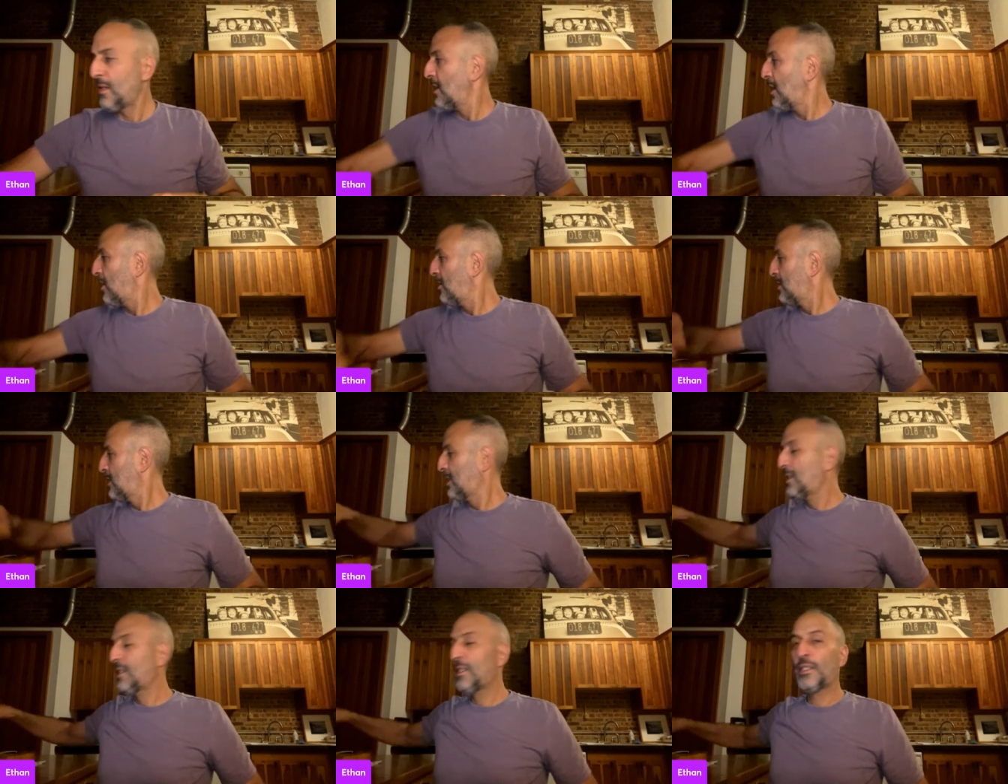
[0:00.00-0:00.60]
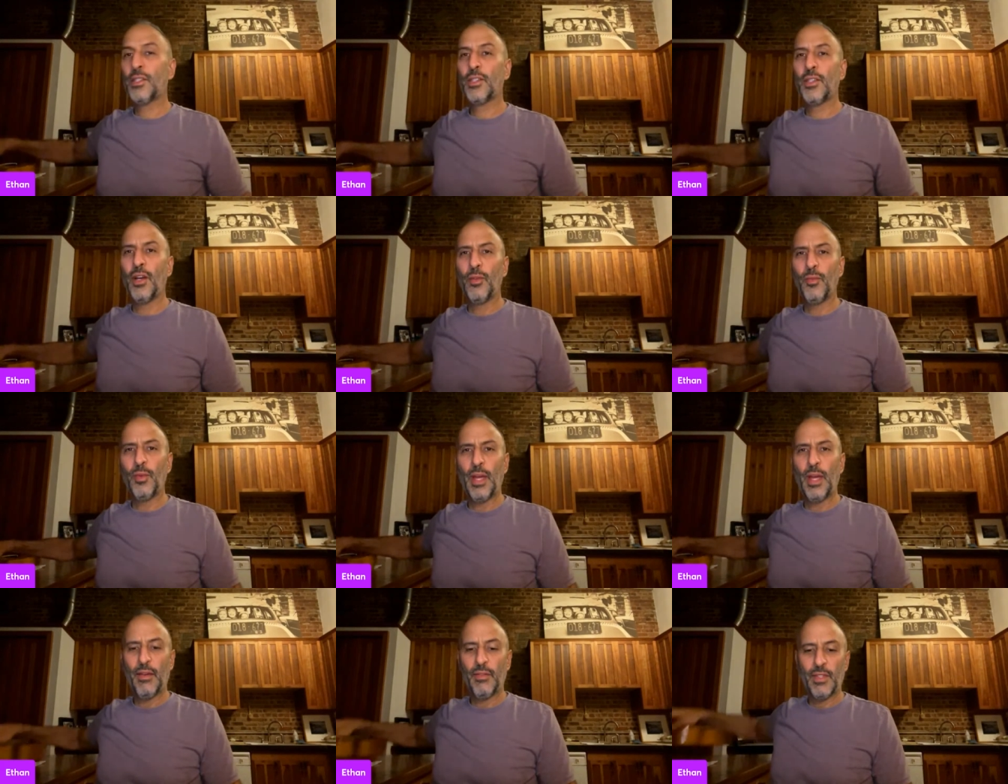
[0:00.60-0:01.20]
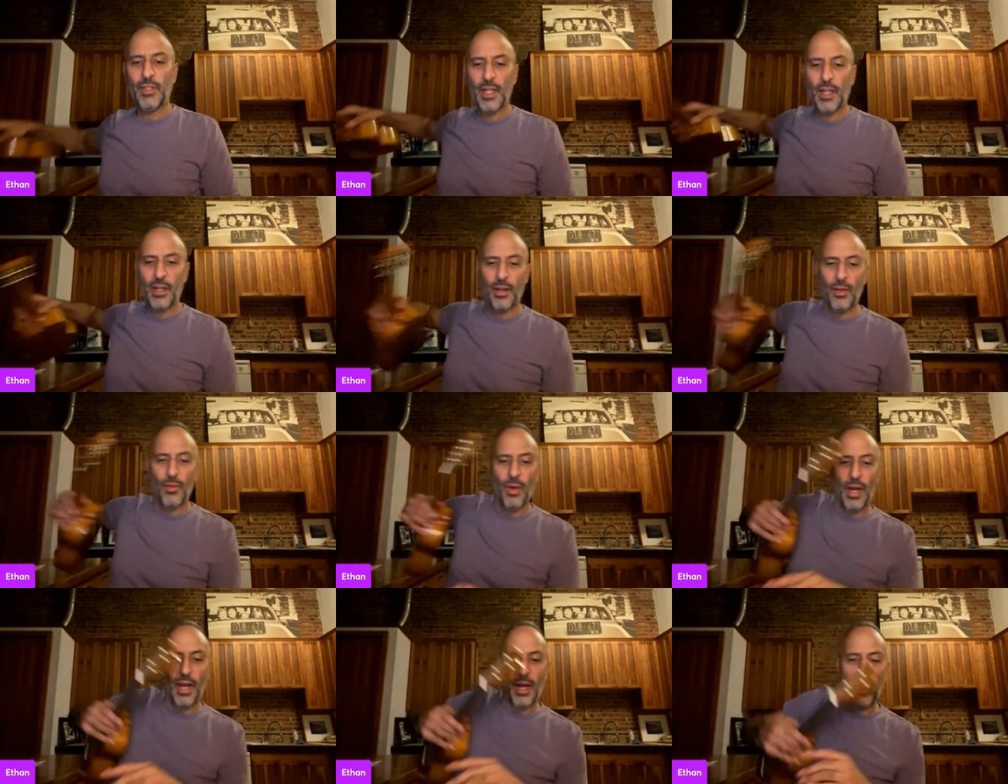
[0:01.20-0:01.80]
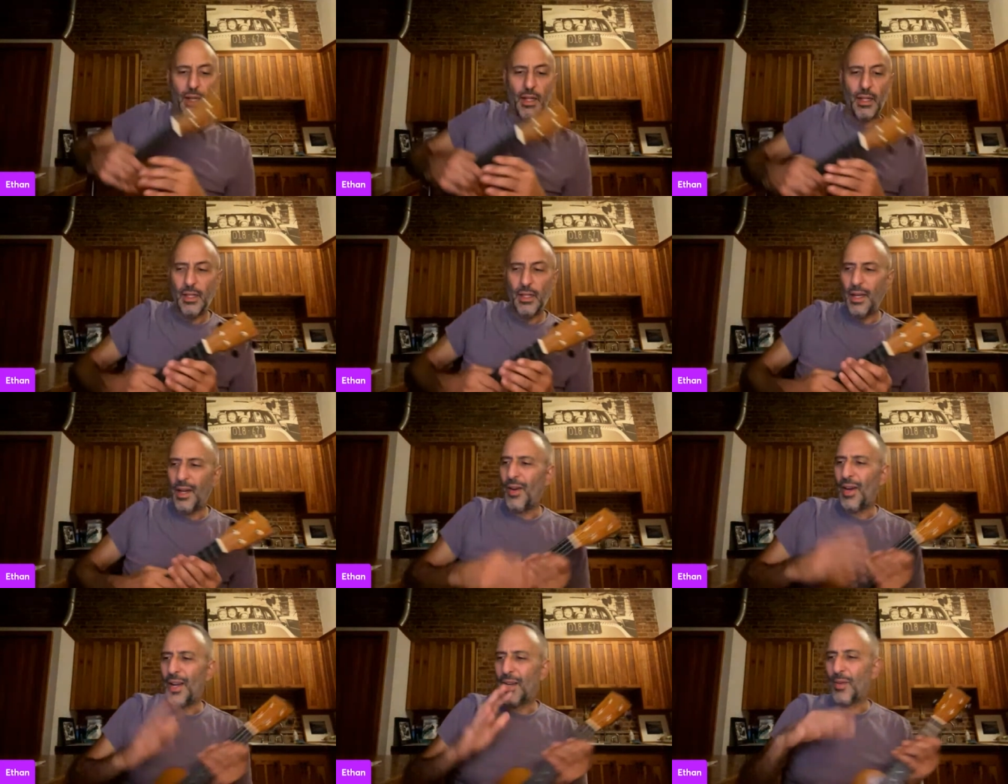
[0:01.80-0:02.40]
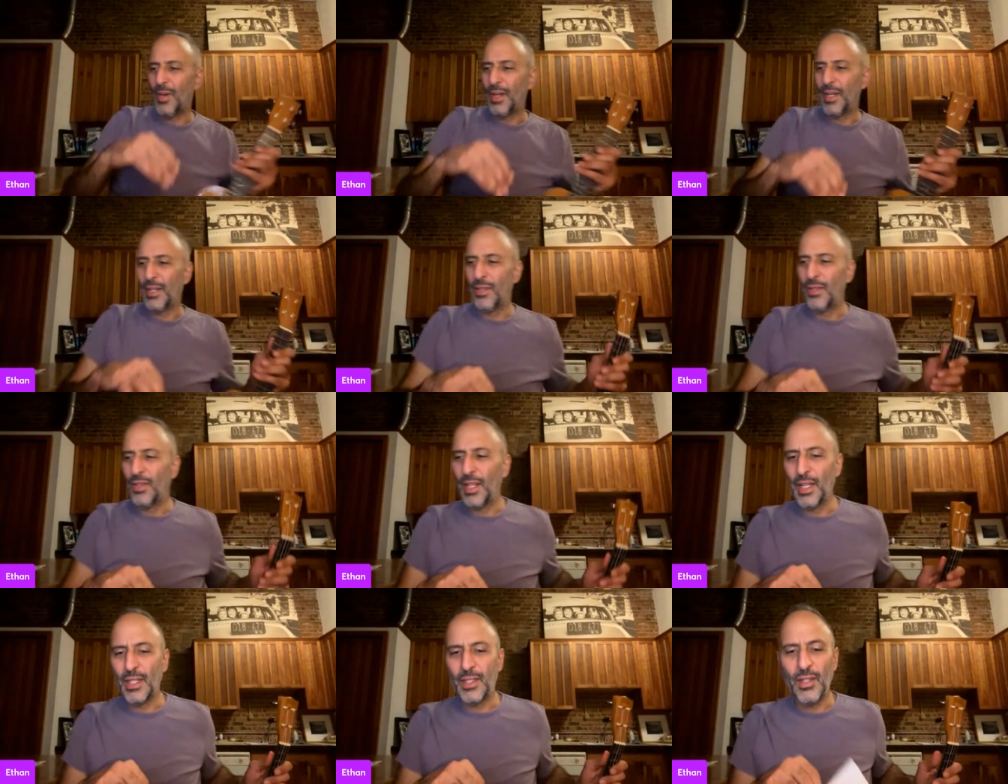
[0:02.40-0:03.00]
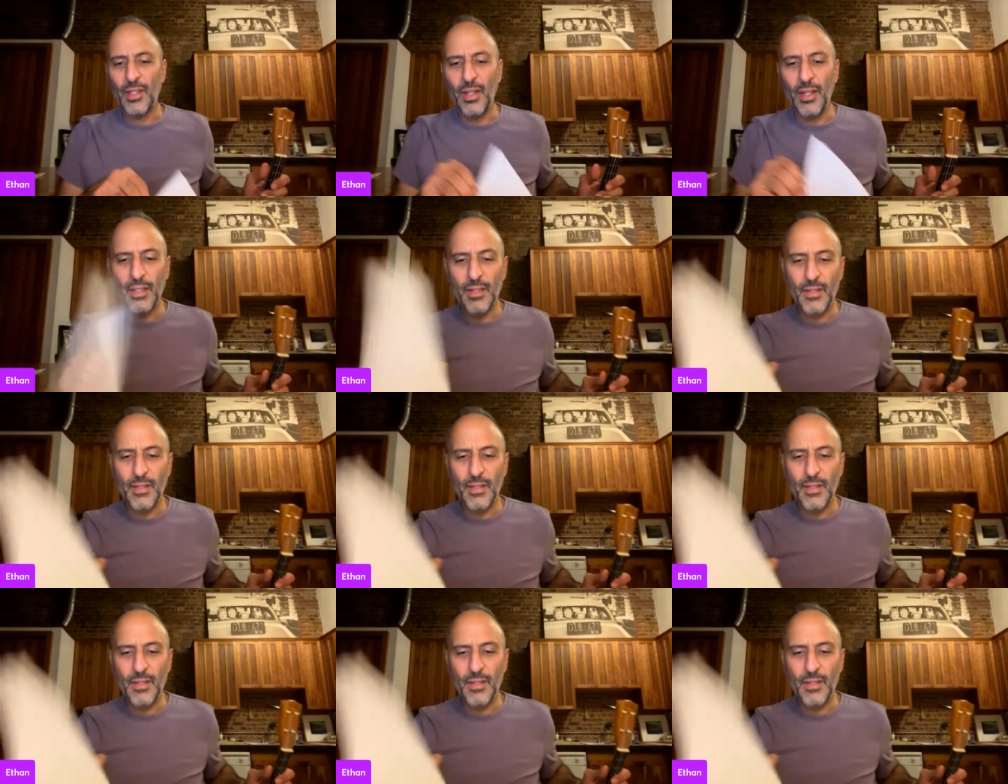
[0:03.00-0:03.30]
Oh, this is a song we haven't done in a while. Oh, I don't want to do that song.